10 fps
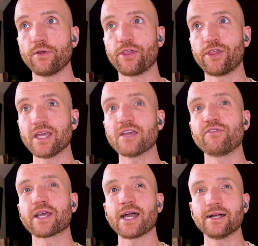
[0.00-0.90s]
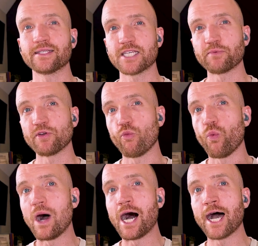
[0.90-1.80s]
think of the concept of
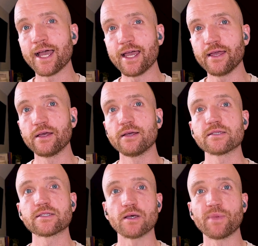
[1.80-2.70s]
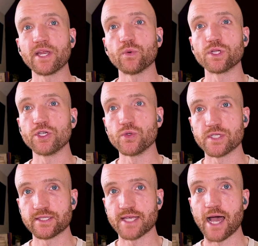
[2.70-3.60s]
why somebody will use
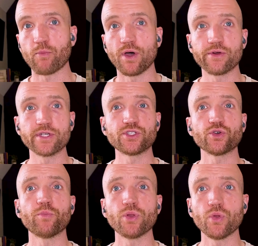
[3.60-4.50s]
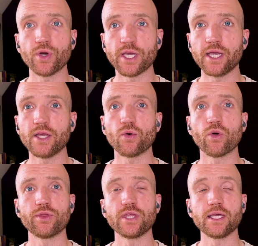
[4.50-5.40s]
this app, whether it's your employee
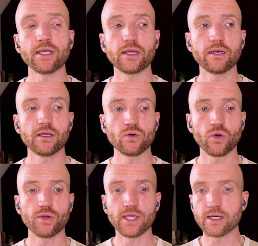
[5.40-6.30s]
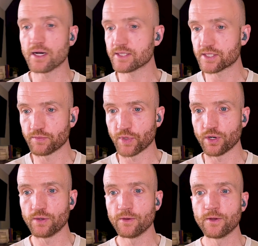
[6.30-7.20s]
or the
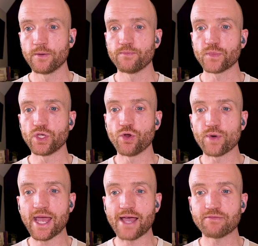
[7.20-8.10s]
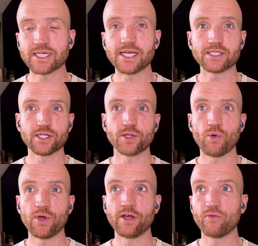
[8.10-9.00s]
customer. You don't have to get to the
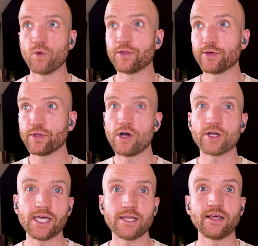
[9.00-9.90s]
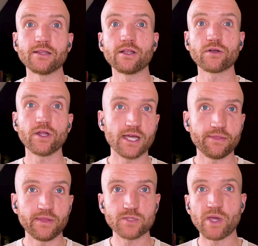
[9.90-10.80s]
point of, well, they'll log in and then they'll click
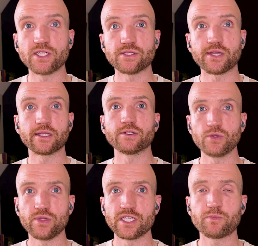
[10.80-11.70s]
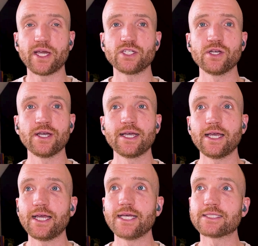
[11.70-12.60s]
on this page and then they'll do this page.
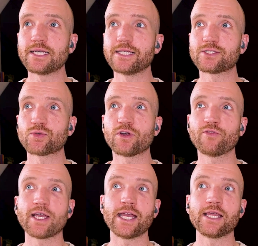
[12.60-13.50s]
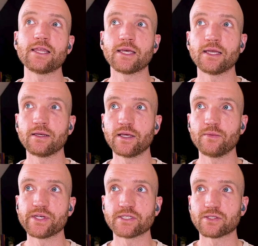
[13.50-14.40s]
It's sort of like anything
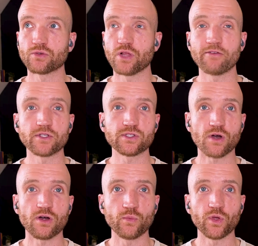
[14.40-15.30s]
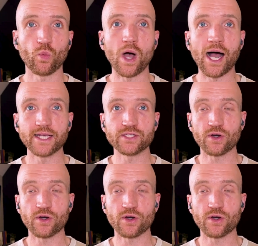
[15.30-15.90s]
in business or life. It's starting with why